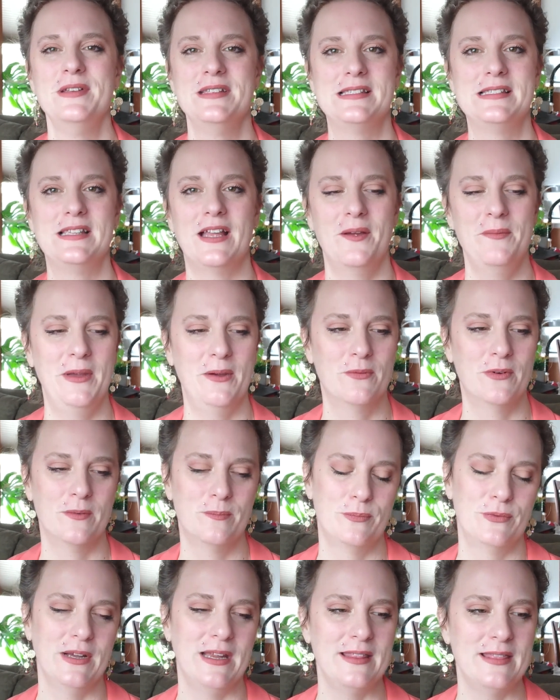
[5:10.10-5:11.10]
but I mean, we're
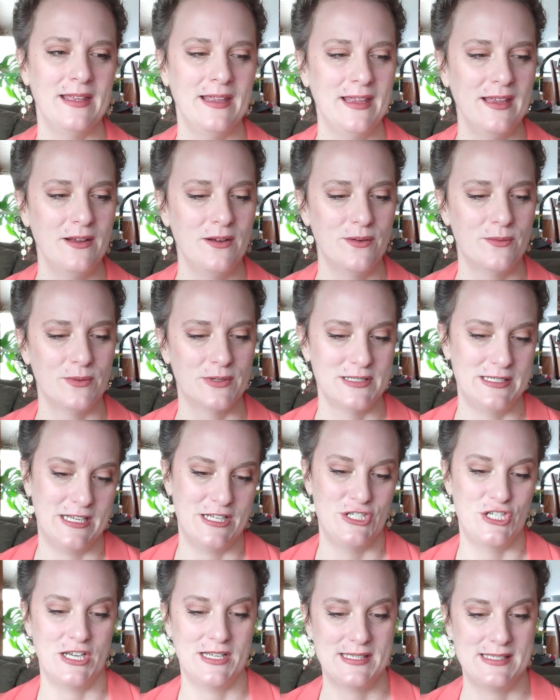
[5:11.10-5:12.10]
breathing, we're
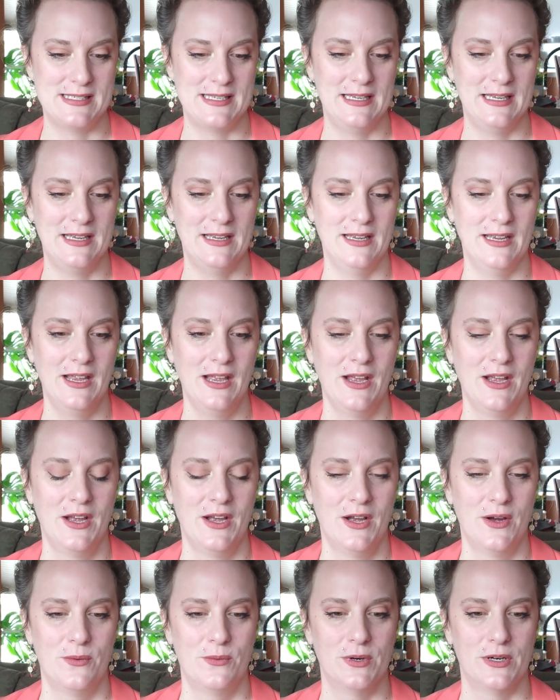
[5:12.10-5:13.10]
digesting,
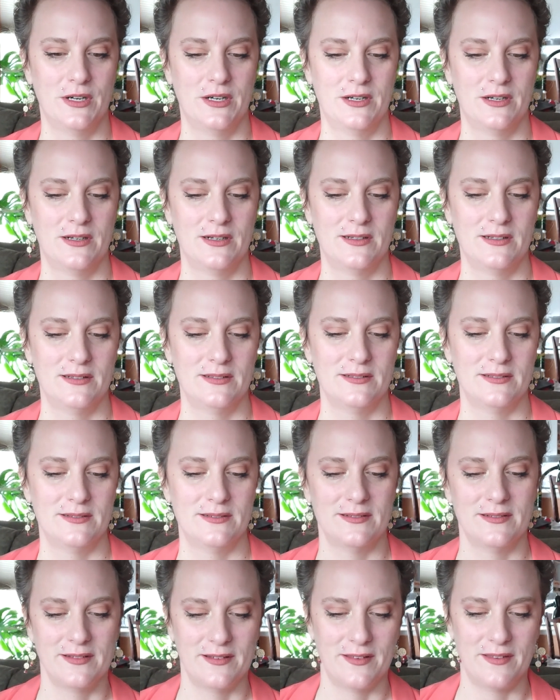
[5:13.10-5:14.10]
we're
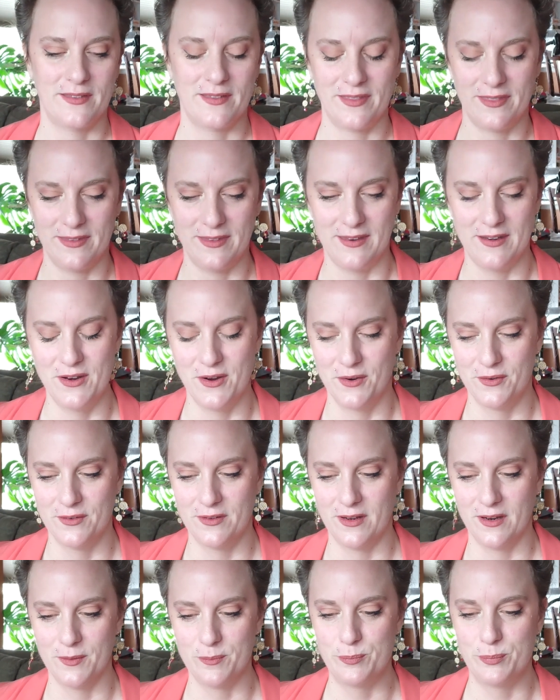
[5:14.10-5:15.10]
you
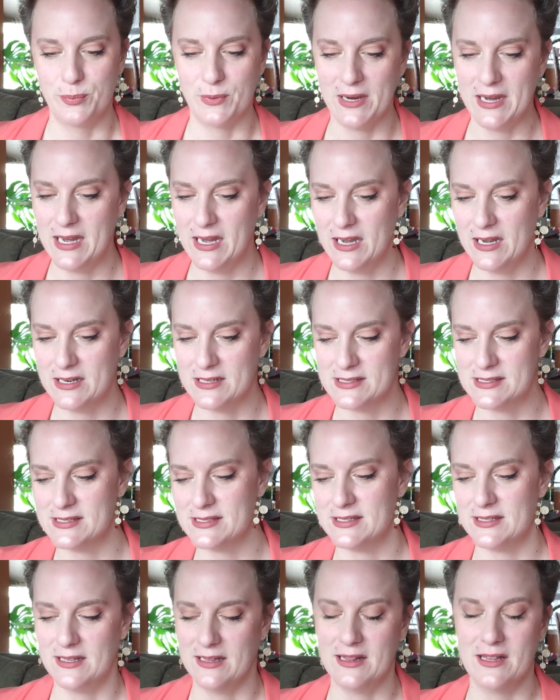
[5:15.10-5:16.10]
know our brain
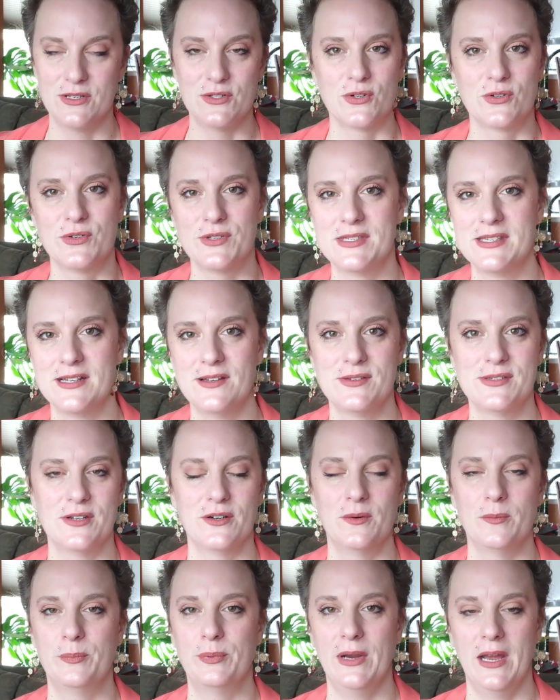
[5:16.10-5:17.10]
is the electrical signals in
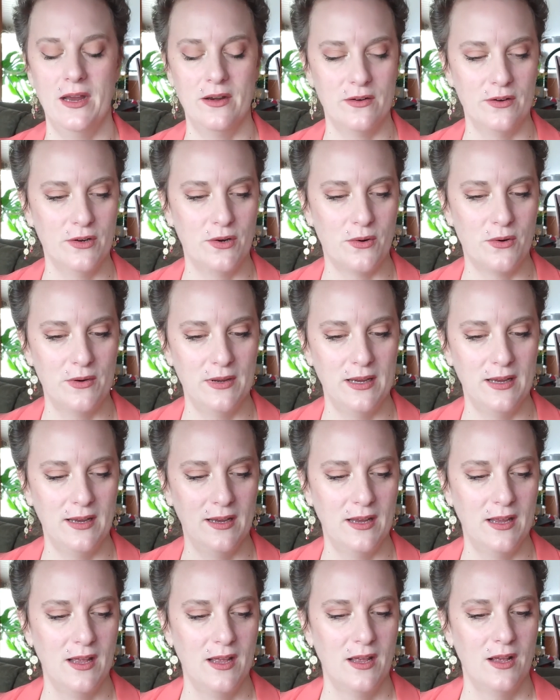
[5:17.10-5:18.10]
our brain are
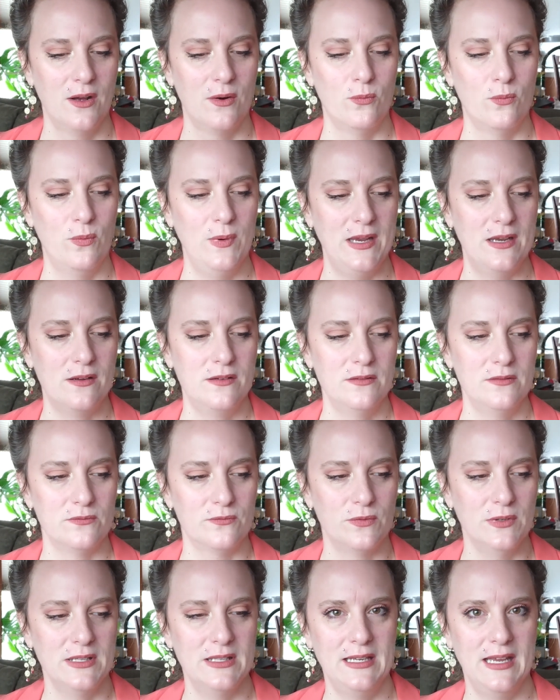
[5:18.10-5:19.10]
going we don't
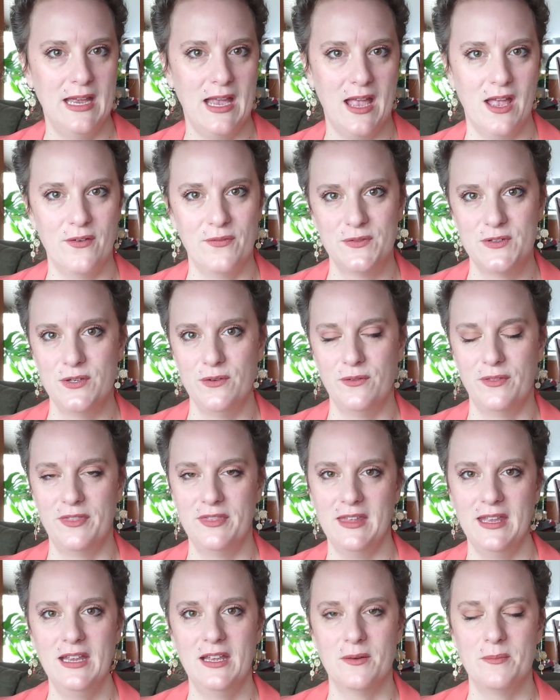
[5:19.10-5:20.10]
really have to
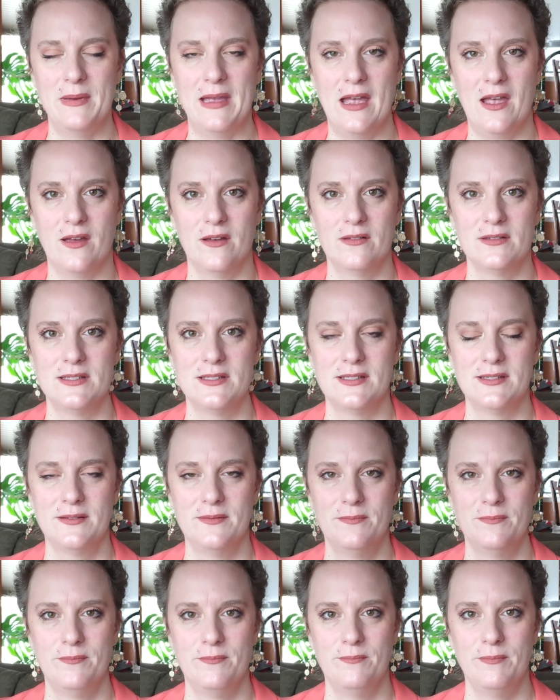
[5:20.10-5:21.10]
think about
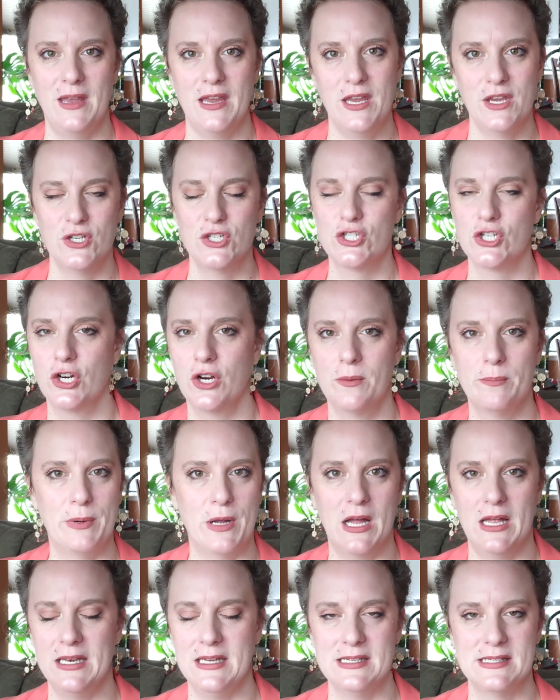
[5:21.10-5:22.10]
making sure our
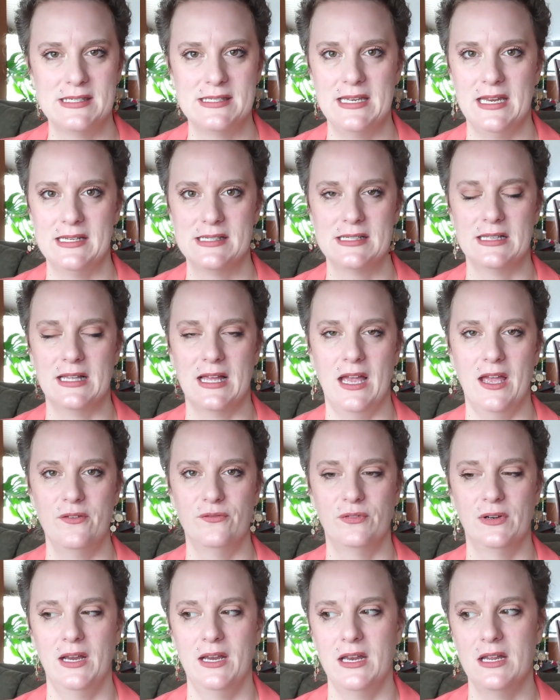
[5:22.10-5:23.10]
body stays
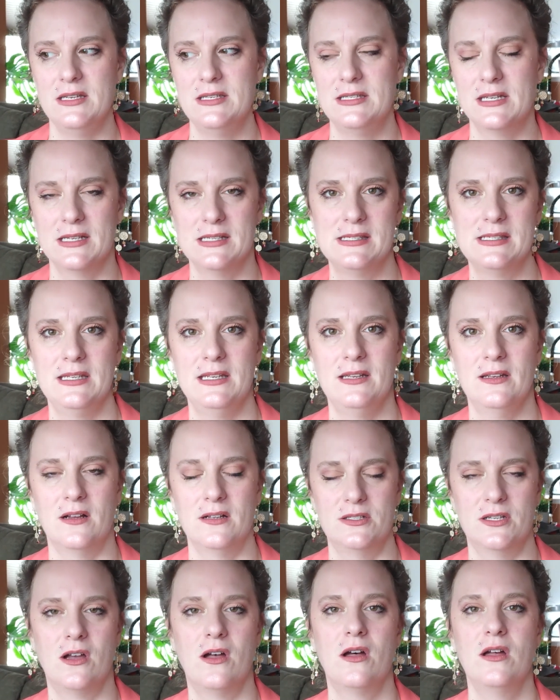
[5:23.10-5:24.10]
alive right it does it
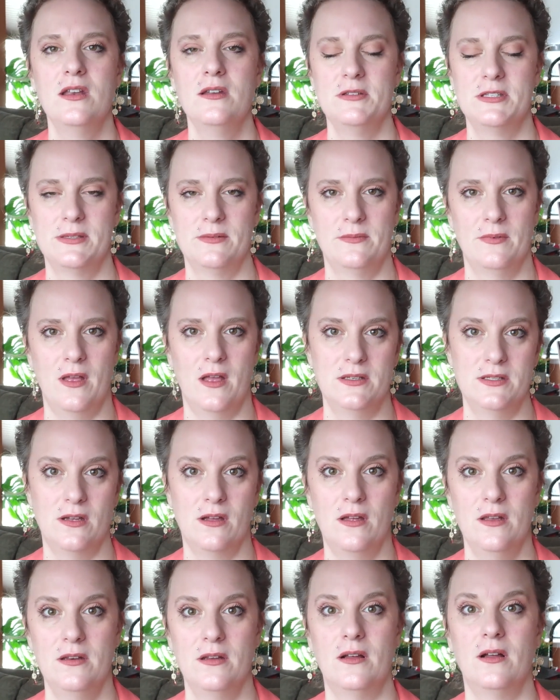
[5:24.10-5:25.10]
autonomous
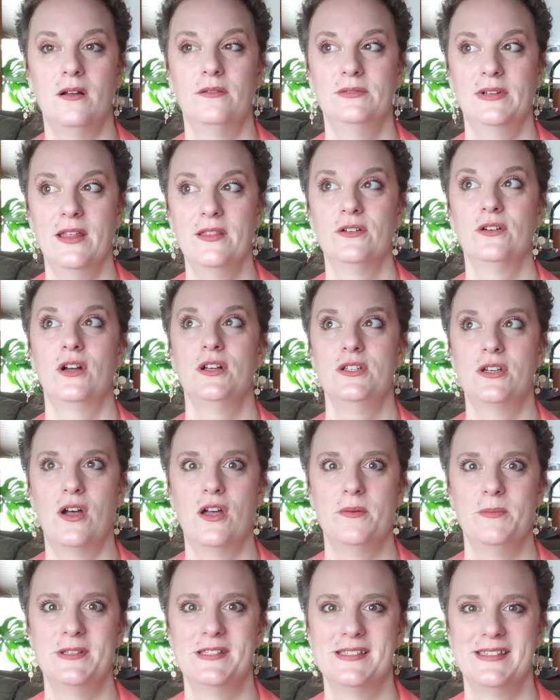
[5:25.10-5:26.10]
auton rather
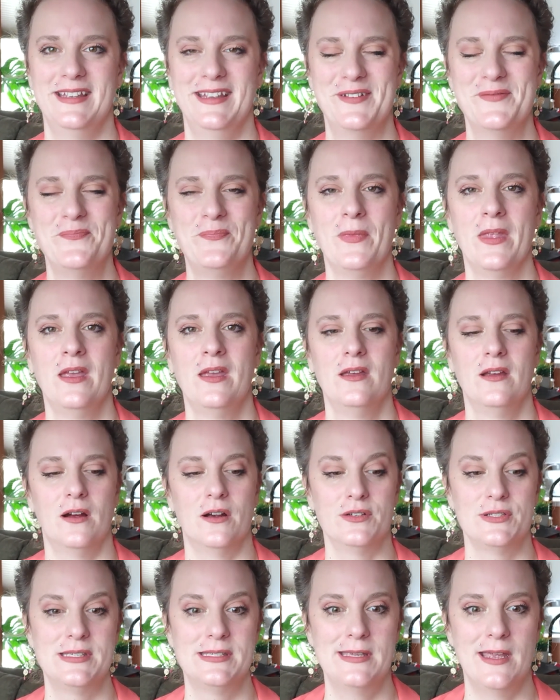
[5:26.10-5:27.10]
autonomously
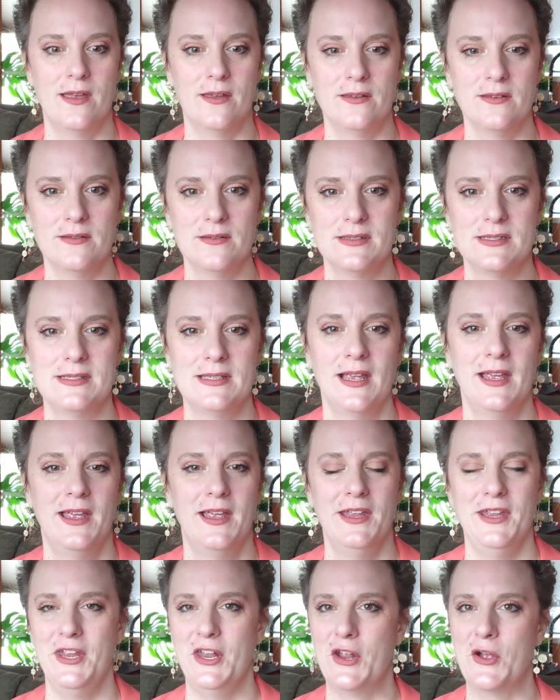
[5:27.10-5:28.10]
our cells
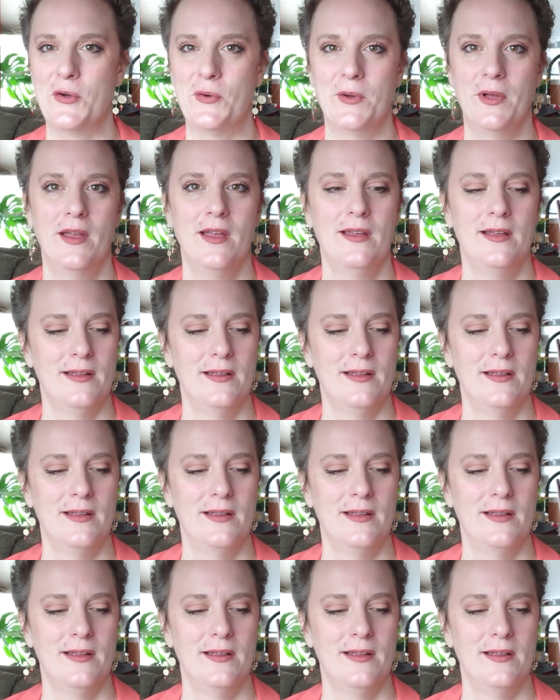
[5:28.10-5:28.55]
you know